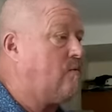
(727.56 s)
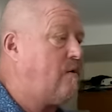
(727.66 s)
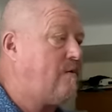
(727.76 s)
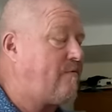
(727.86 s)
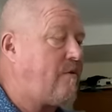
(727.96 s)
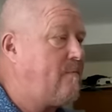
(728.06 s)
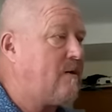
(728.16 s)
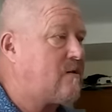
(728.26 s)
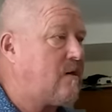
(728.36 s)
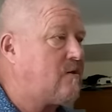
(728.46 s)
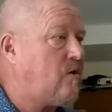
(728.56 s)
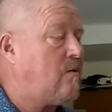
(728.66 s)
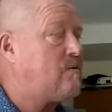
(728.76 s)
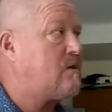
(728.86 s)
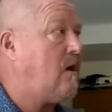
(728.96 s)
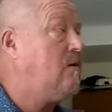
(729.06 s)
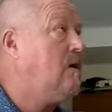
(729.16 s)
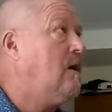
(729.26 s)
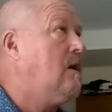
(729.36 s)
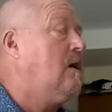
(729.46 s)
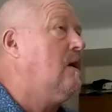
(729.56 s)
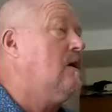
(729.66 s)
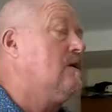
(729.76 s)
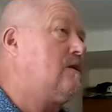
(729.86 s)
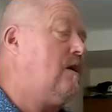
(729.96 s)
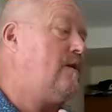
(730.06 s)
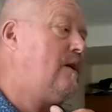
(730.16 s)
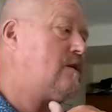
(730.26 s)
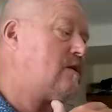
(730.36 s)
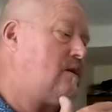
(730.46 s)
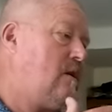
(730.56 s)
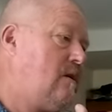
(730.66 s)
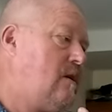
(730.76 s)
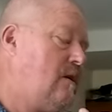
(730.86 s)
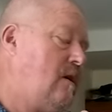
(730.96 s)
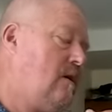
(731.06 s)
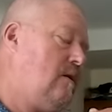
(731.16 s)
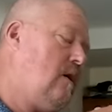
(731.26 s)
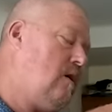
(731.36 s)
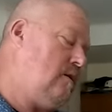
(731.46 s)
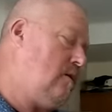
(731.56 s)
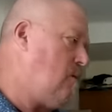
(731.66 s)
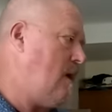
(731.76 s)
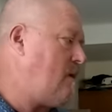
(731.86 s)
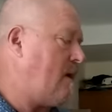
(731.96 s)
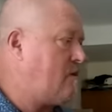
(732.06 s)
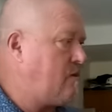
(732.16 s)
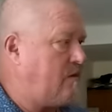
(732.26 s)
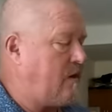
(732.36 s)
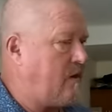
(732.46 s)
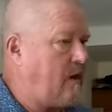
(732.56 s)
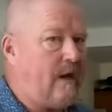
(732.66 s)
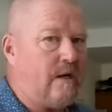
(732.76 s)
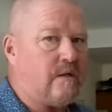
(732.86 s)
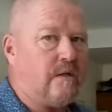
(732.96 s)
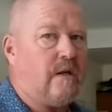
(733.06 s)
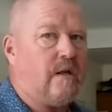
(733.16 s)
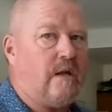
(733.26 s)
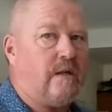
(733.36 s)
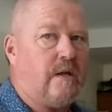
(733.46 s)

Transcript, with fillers: or three months at a time. So, so this, the, uh, the way they do the land and the,